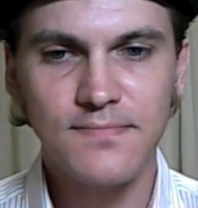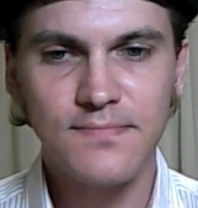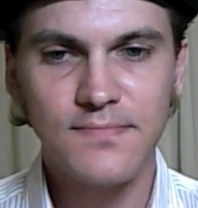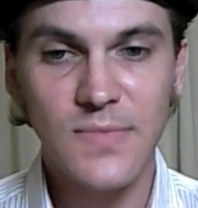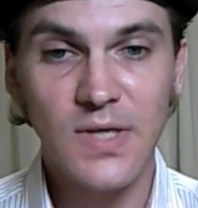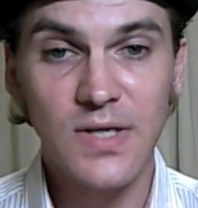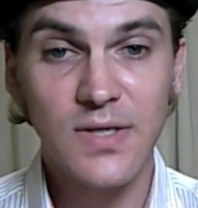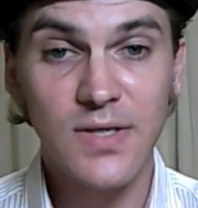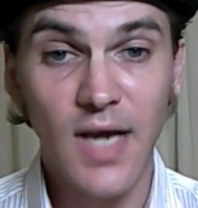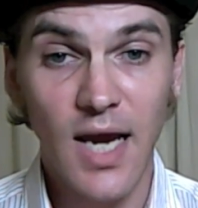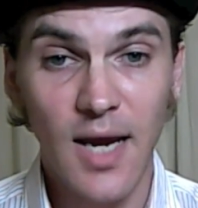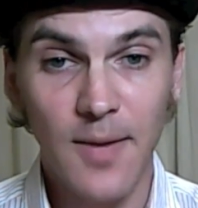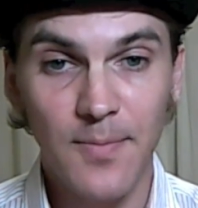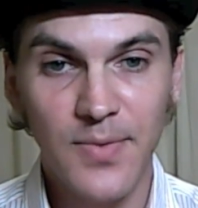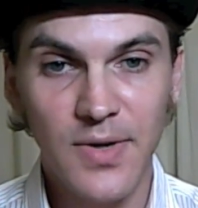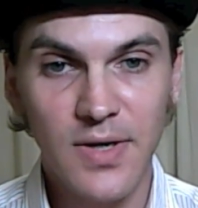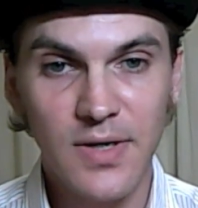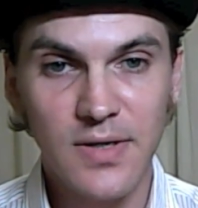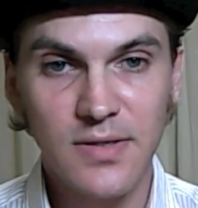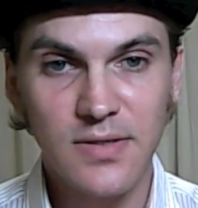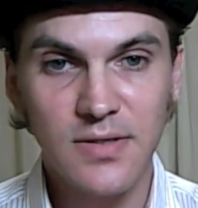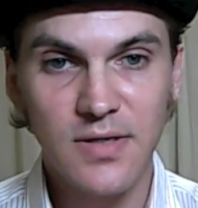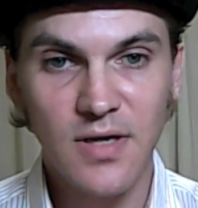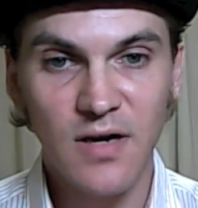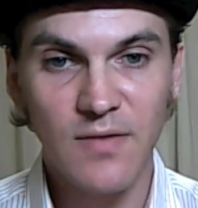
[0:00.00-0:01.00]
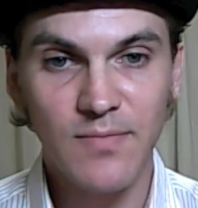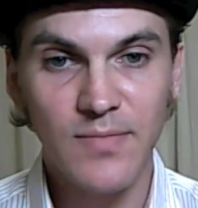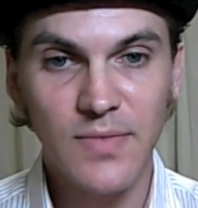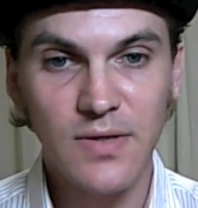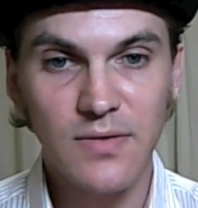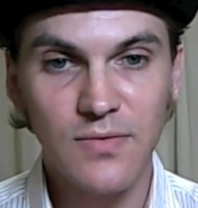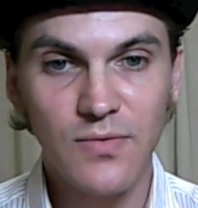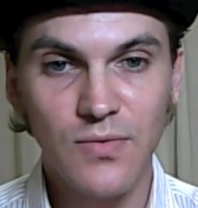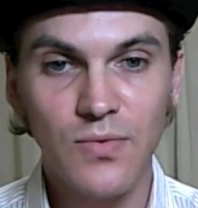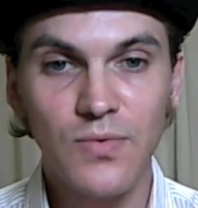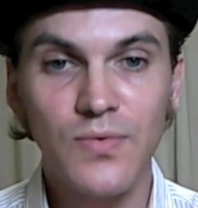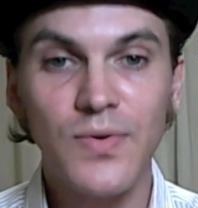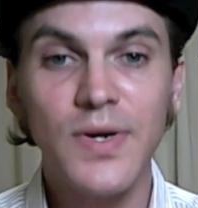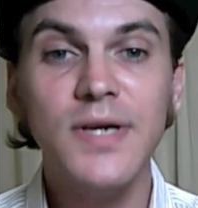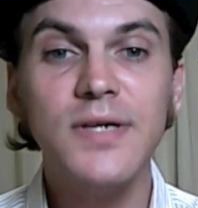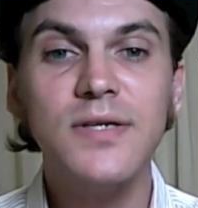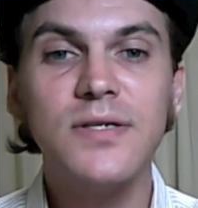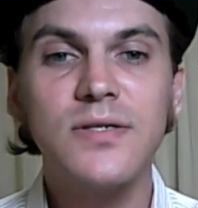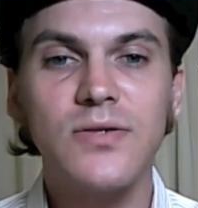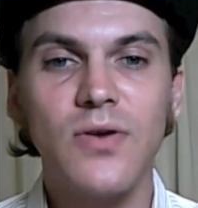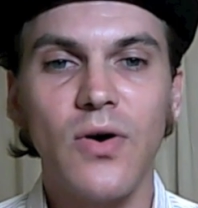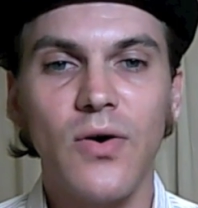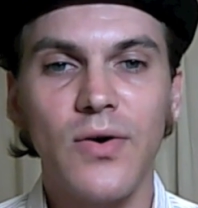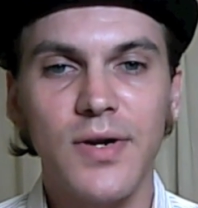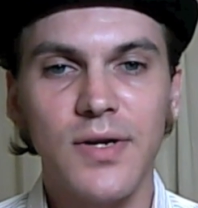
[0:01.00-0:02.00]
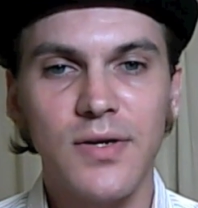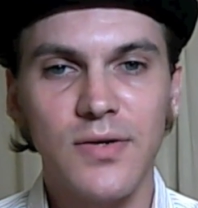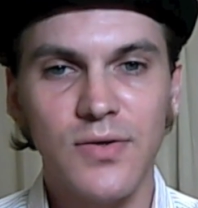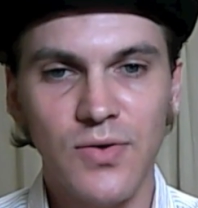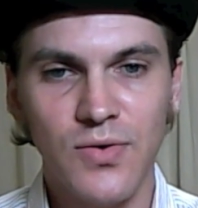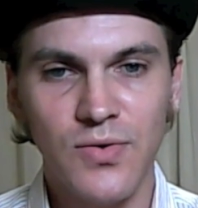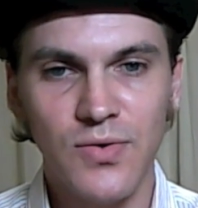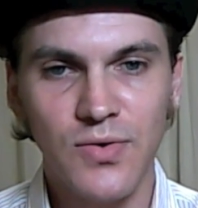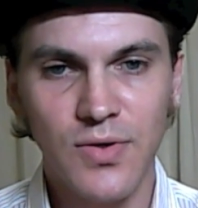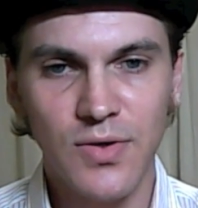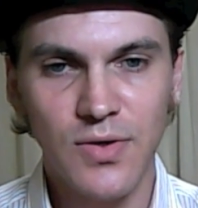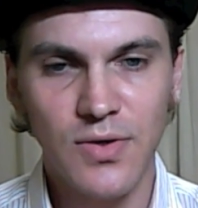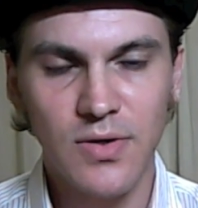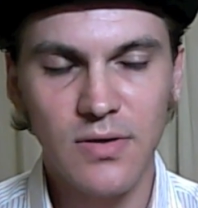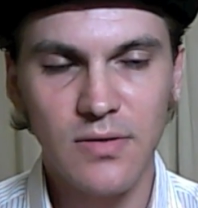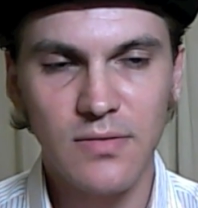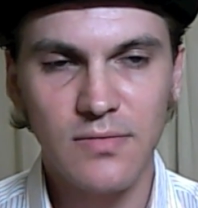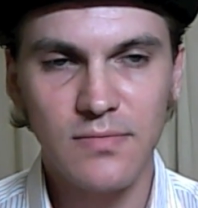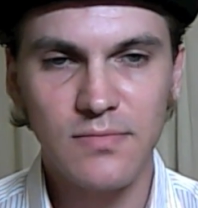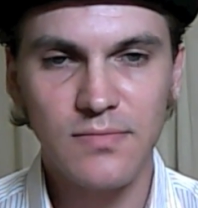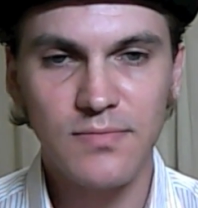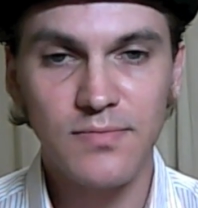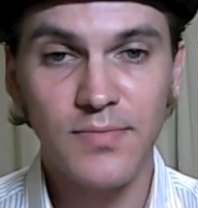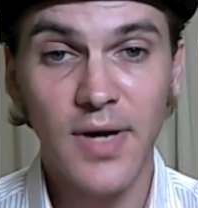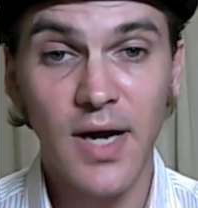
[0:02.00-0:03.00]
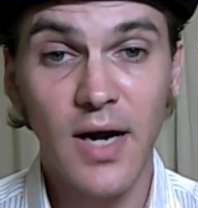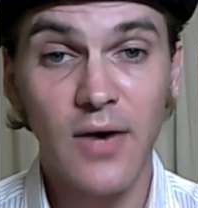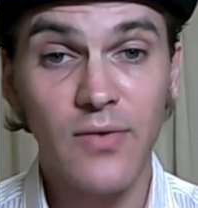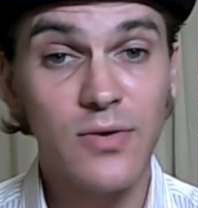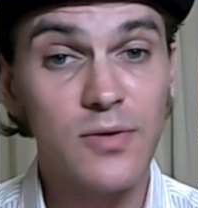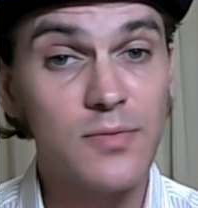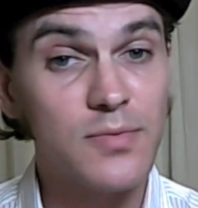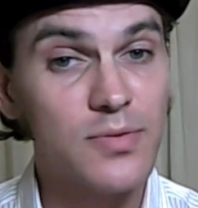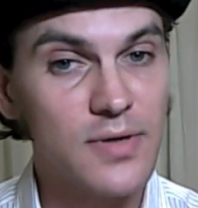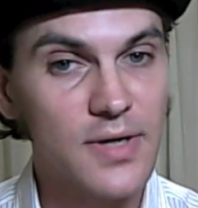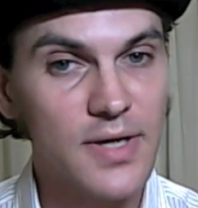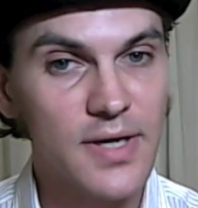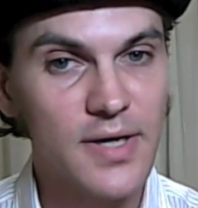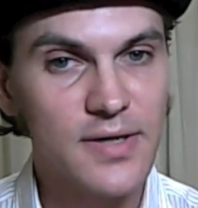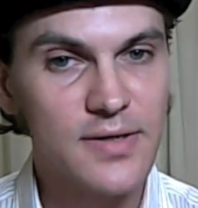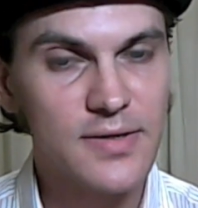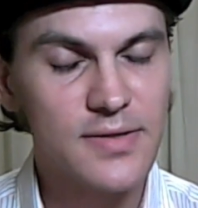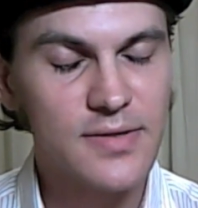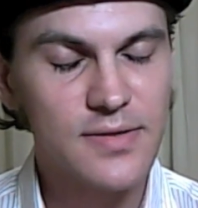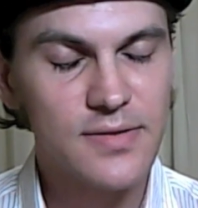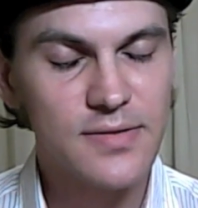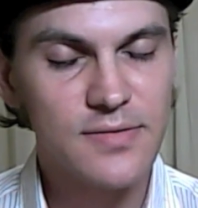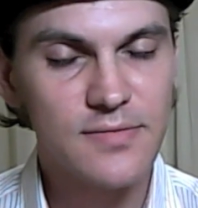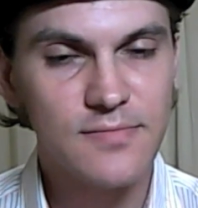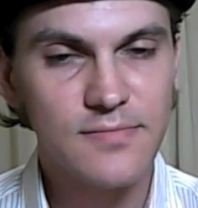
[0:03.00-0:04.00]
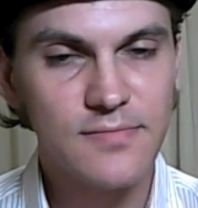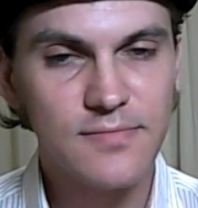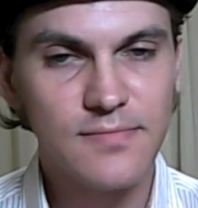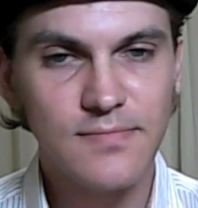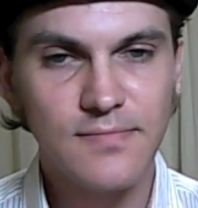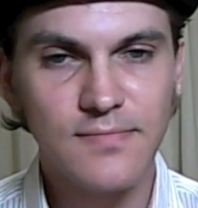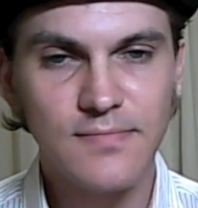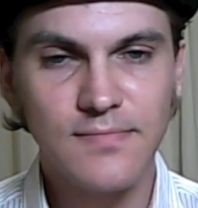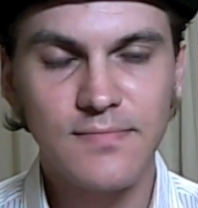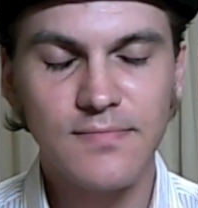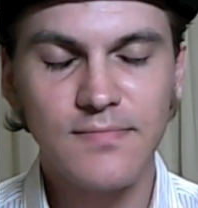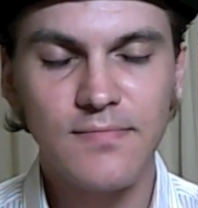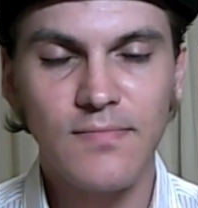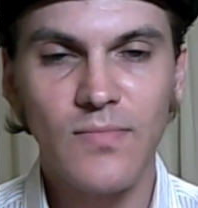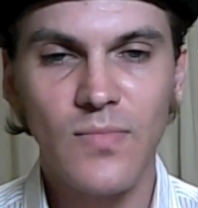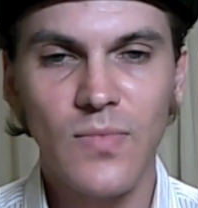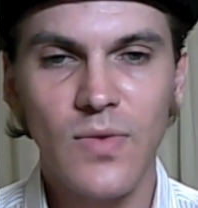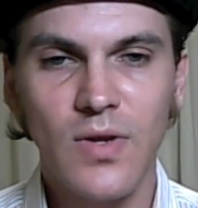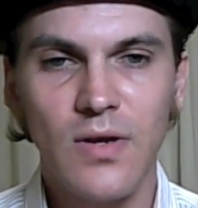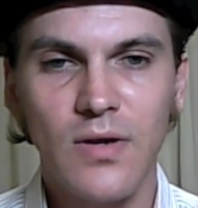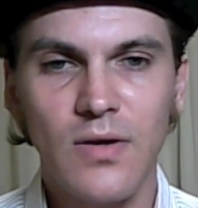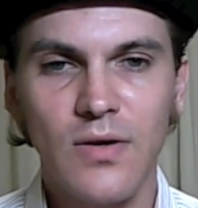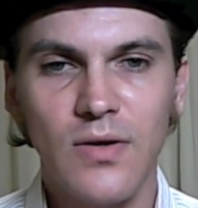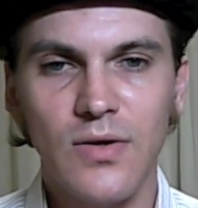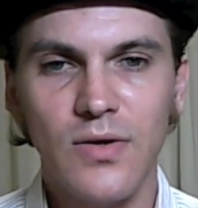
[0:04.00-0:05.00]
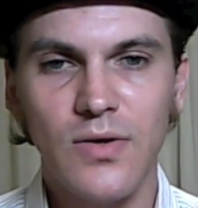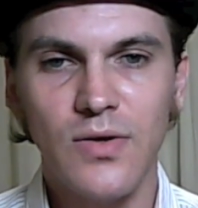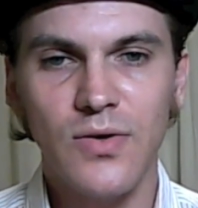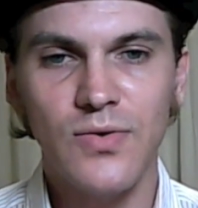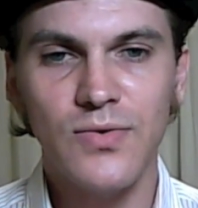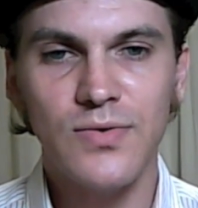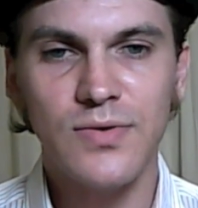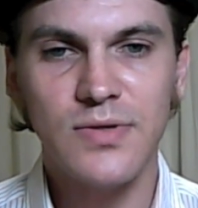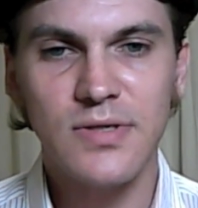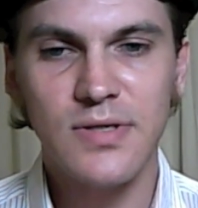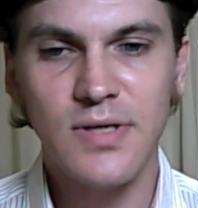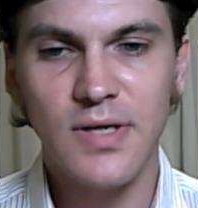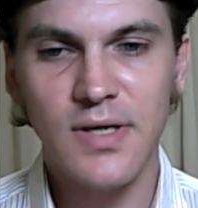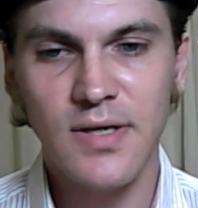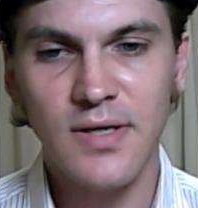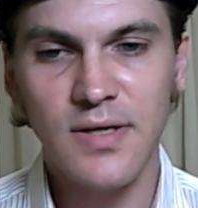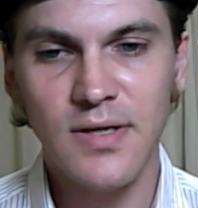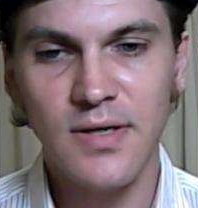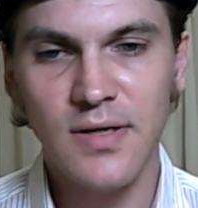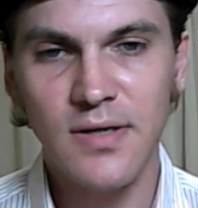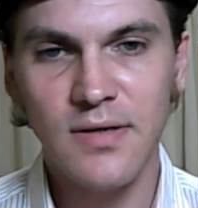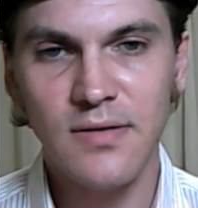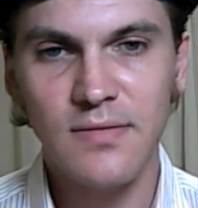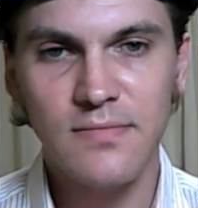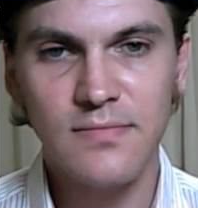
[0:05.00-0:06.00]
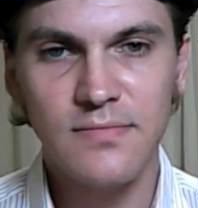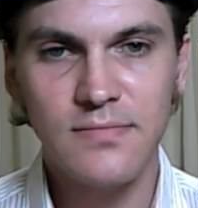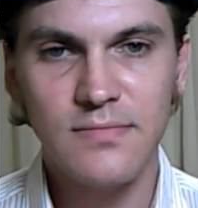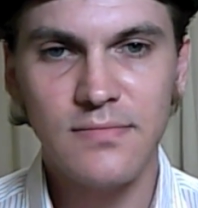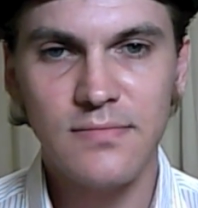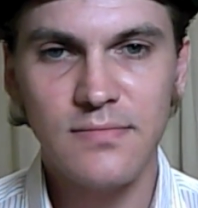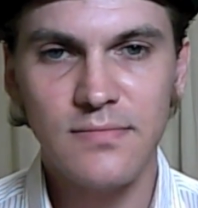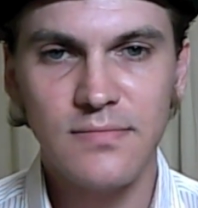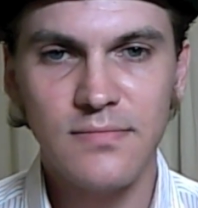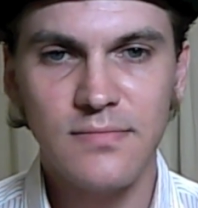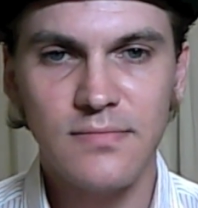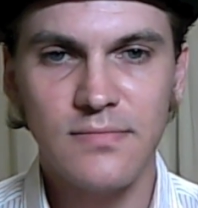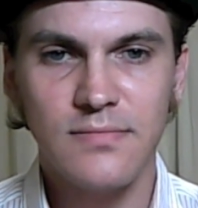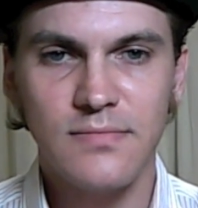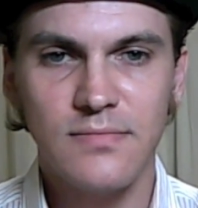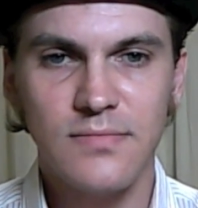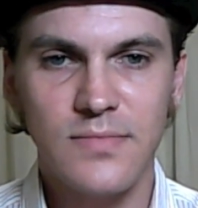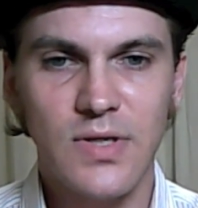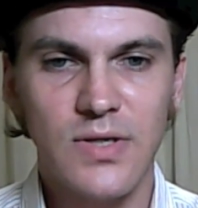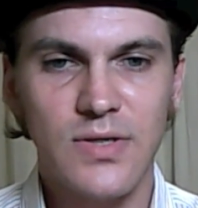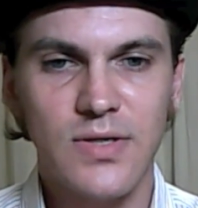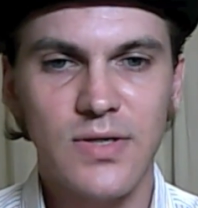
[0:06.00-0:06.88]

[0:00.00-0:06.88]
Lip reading: the Japanese government restarting nuclear power plants. you see the